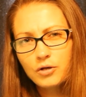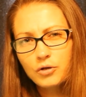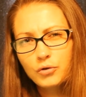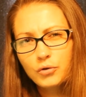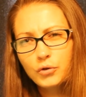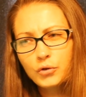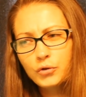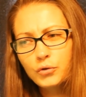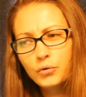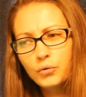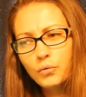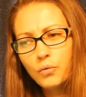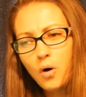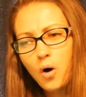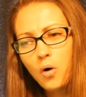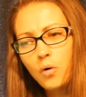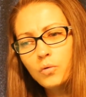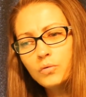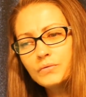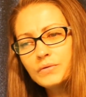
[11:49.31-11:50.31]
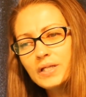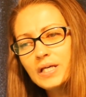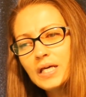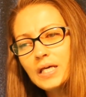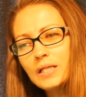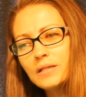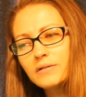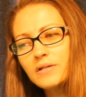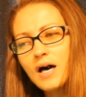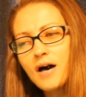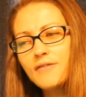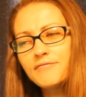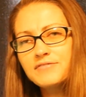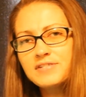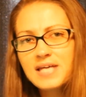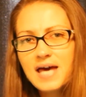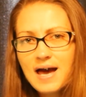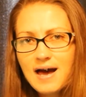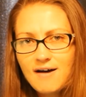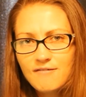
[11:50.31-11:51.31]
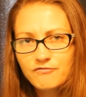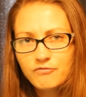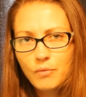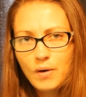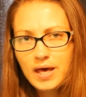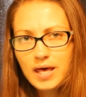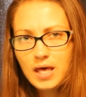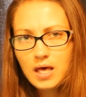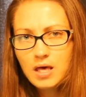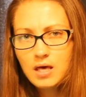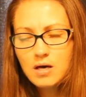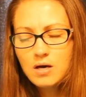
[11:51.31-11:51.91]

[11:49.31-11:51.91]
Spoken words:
who only loved halfway.